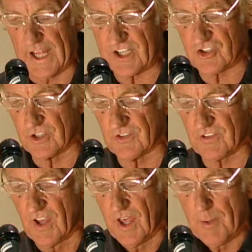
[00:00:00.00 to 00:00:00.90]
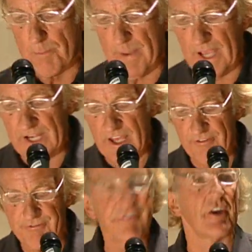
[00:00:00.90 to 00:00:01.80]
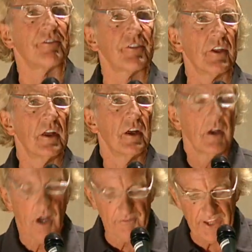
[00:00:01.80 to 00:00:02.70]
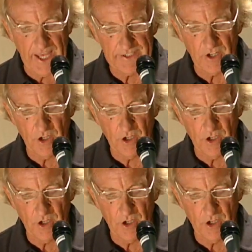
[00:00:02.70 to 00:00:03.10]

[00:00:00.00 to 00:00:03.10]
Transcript: elections, barely a fifth of the